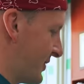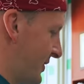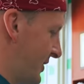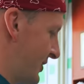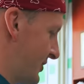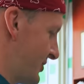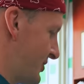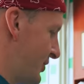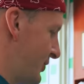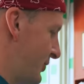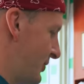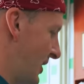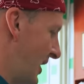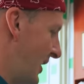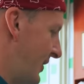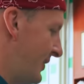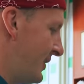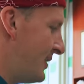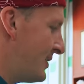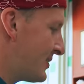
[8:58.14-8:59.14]
in there too,
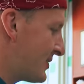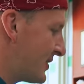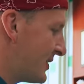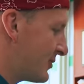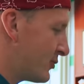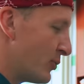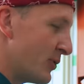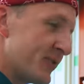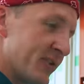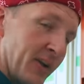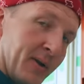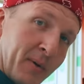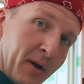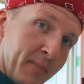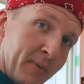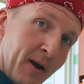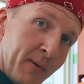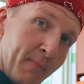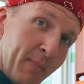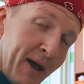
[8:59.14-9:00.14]
and this is what's gonna make
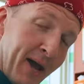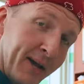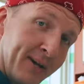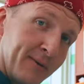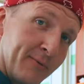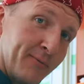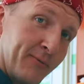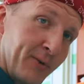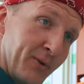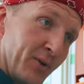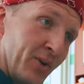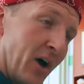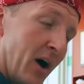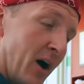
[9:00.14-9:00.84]
my back feel